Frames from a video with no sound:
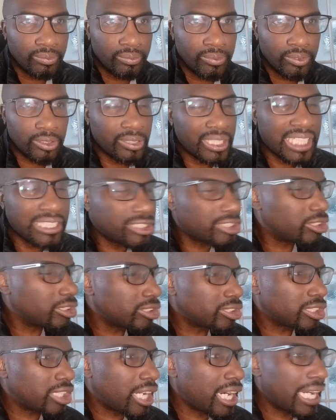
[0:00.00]
So he hasn't
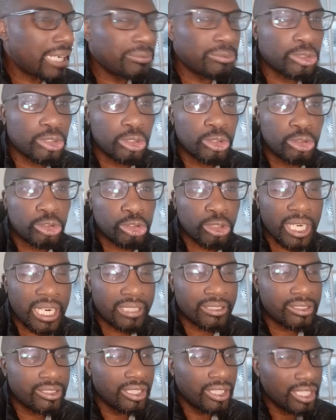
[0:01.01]
got time to try
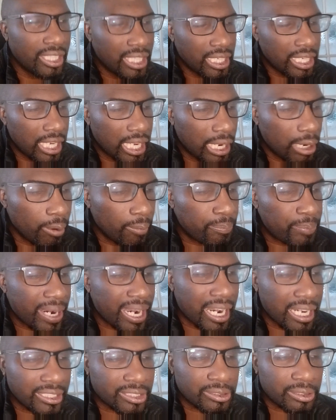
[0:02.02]
and help
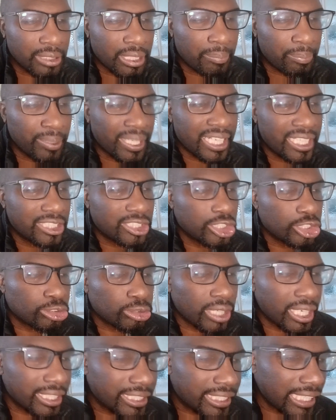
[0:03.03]
out a player to
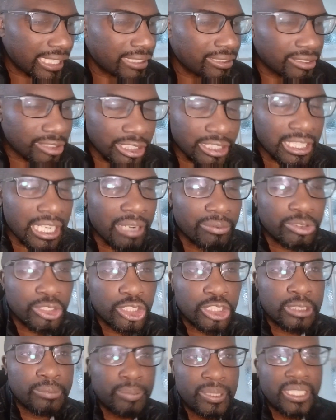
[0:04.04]
try and get up to
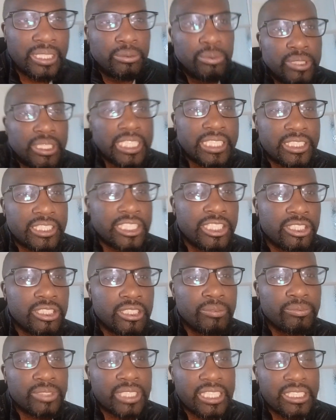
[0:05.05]
speed with their
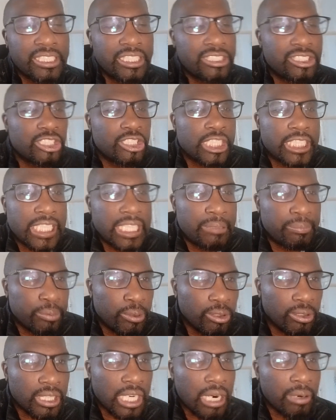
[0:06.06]
systems. They need to keep
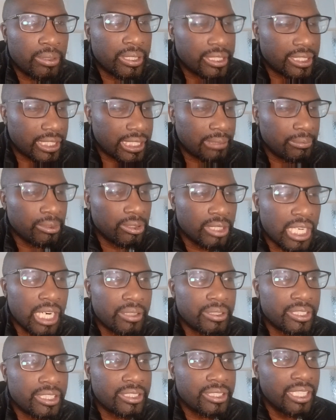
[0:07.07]
on going and keep on
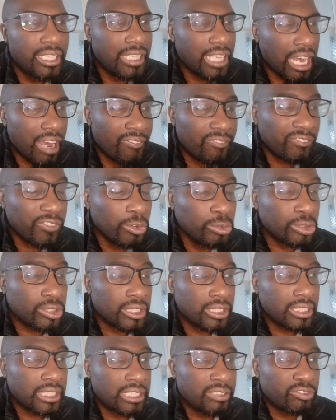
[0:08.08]
going. And
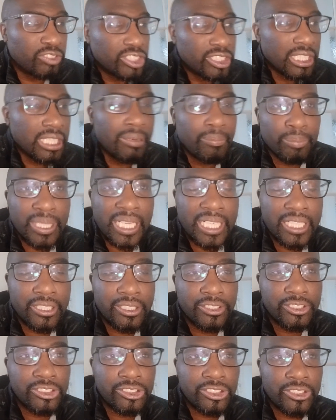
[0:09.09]
unfortunately, for certain
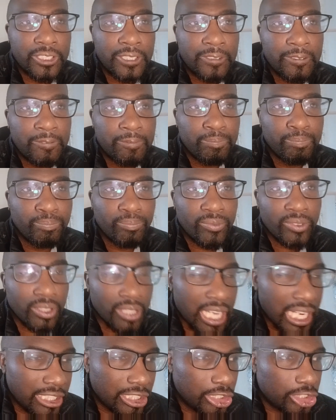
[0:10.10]
players,
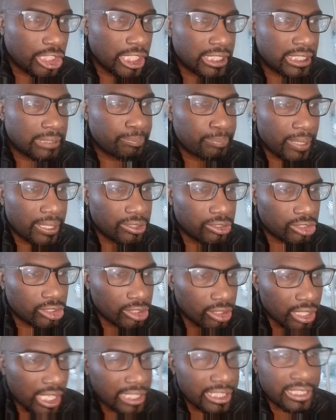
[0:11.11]
like your Djed Spence,
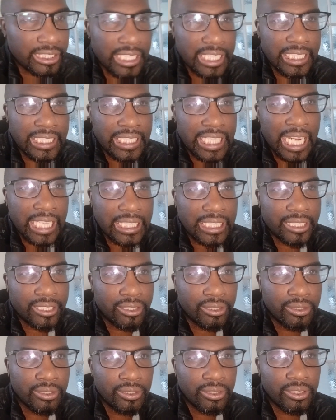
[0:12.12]
like your Dele Alli,
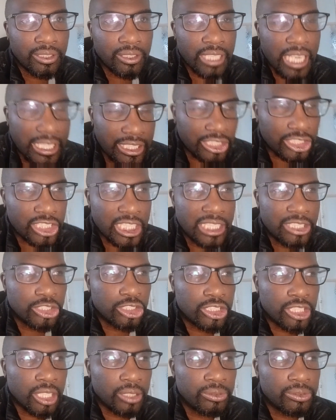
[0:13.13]
like your
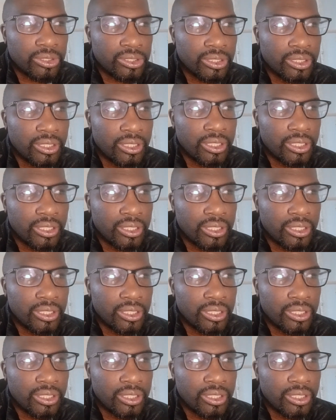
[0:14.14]
Sanchos,